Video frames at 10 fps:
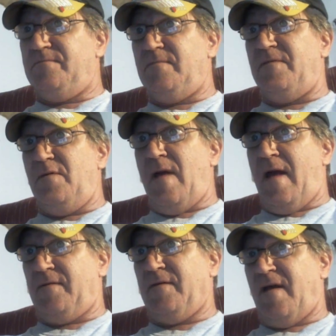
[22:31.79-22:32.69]
if you
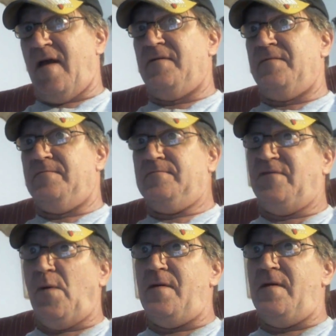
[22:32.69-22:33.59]
exercise
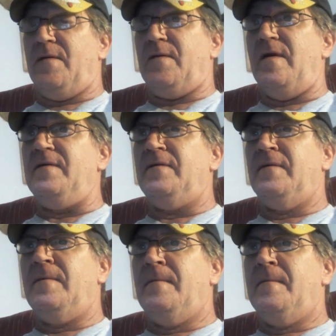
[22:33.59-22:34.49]
FOIA requests.